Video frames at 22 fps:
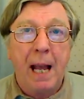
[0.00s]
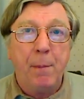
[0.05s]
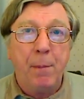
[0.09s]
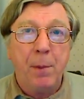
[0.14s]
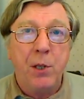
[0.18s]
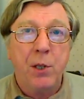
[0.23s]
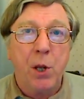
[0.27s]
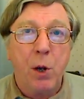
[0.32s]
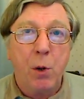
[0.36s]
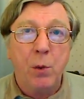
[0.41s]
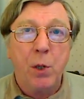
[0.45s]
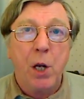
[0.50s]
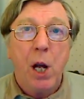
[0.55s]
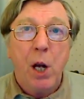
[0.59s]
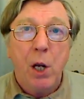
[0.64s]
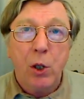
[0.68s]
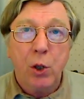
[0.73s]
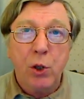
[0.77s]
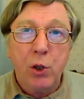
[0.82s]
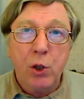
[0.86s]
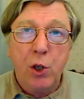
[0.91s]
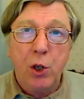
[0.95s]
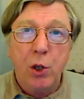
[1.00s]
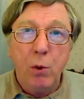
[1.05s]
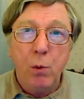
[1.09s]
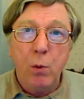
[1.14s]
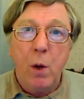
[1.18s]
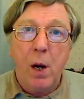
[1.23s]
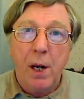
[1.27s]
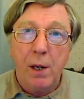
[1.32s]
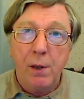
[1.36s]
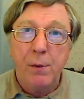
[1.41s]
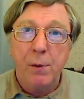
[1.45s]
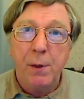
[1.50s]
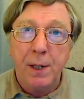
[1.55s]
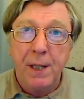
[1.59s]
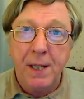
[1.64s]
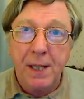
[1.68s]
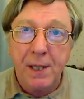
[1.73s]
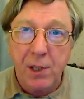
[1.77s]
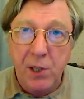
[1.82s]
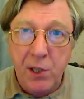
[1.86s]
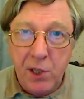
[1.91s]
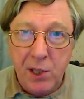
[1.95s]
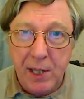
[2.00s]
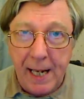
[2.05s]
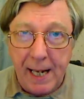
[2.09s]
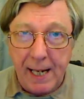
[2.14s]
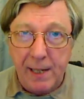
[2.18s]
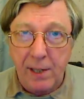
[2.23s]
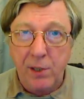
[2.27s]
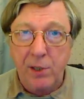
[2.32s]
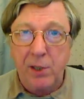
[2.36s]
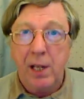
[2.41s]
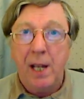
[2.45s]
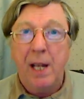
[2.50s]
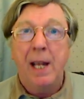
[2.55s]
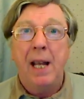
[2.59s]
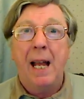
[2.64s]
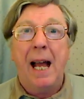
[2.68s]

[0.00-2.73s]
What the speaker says: episode 206.